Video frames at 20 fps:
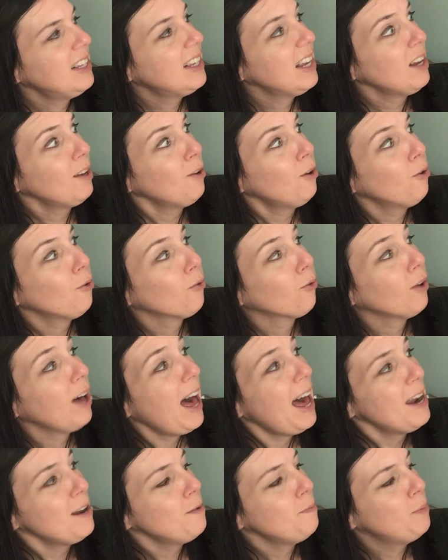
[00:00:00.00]

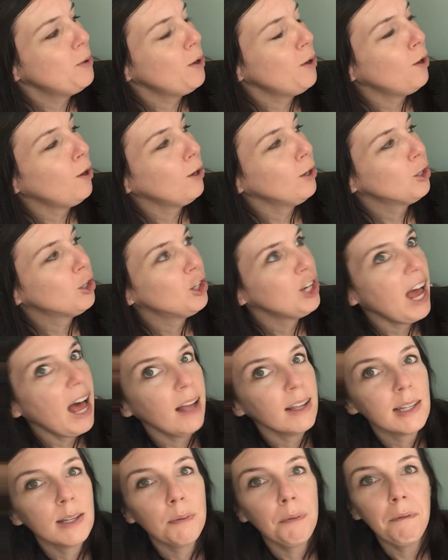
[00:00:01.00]
incredible,
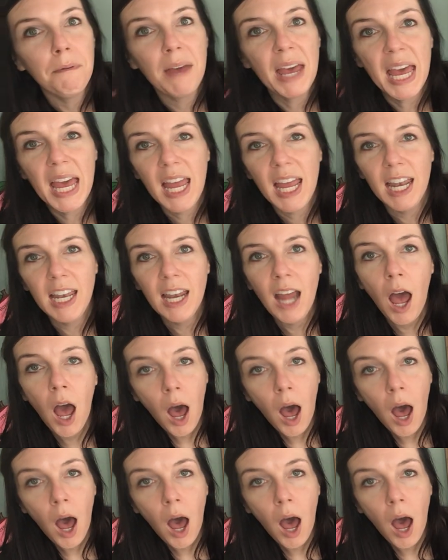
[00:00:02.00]
shouts Finn.